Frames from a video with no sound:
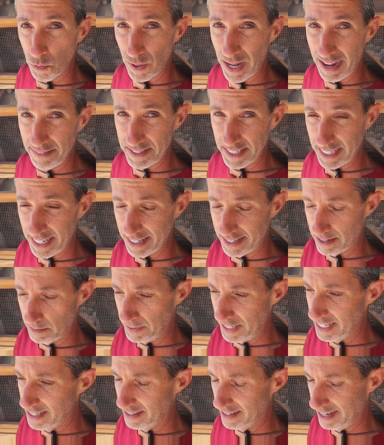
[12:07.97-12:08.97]
We'll have to get
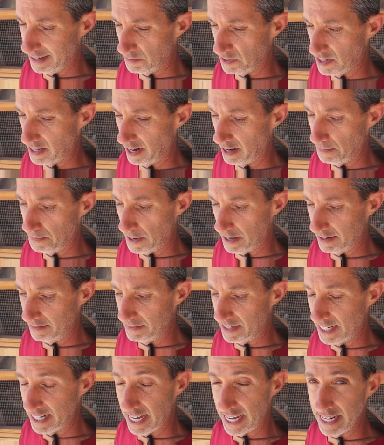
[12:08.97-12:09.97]
some heat lamps set up on
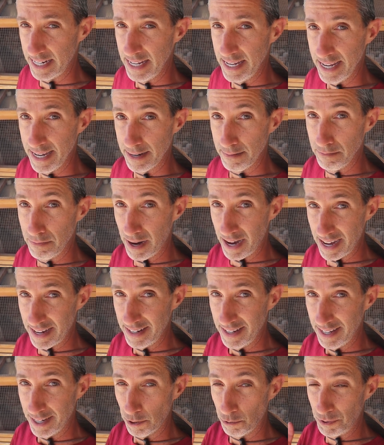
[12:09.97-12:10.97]
them tonight,
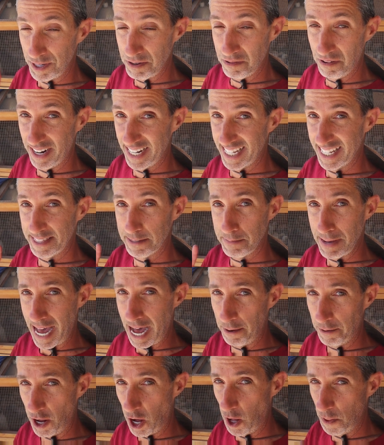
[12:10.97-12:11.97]
but we wanna get them
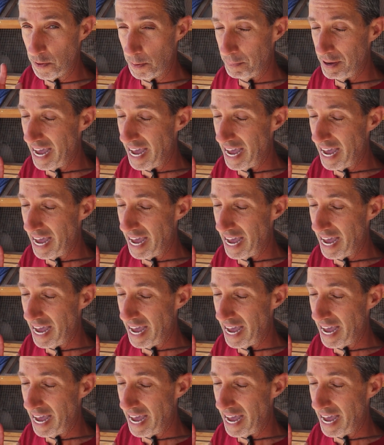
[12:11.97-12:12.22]
out on the